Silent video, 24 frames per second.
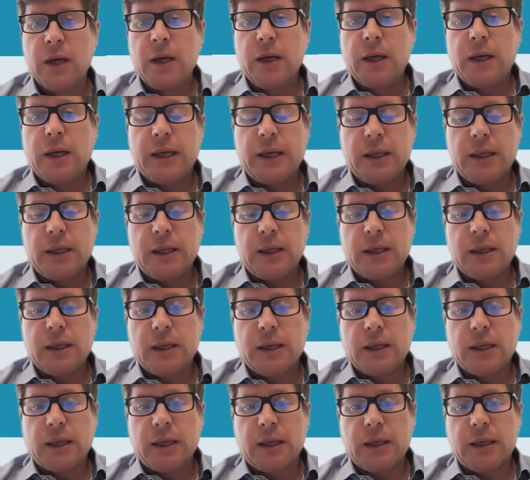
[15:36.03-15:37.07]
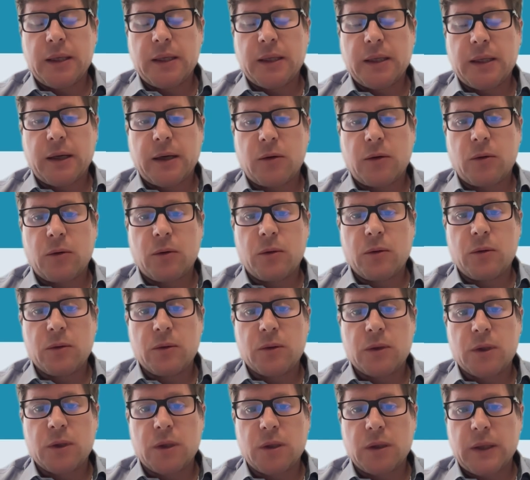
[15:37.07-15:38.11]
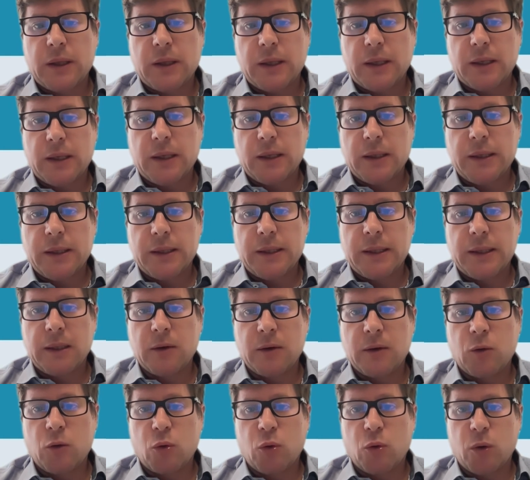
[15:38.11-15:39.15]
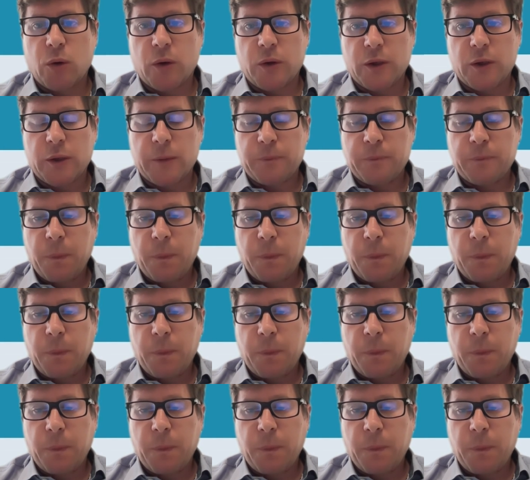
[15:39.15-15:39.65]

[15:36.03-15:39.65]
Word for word: in their own legal order?